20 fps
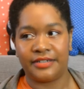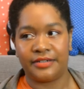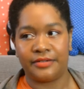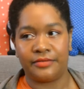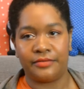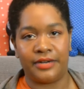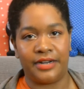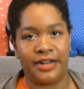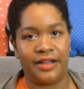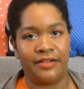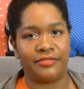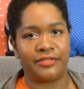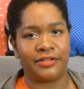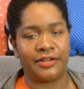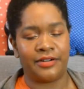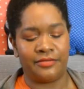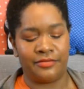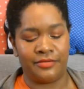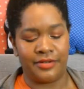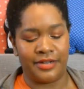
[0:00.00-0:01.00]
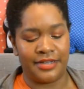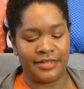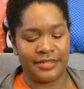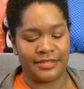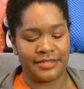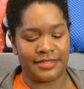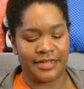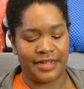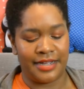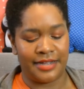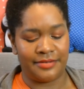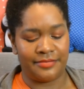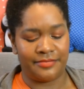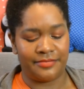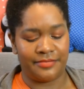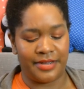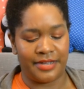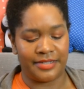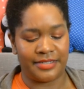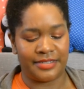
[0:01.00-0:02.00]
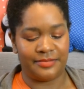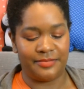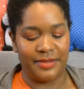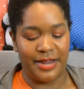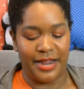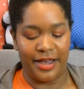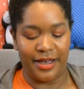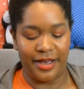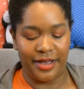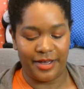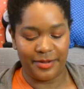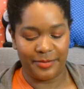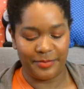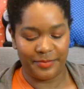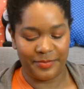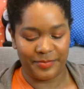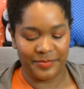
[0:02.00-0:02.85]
whatever it was that messed me up.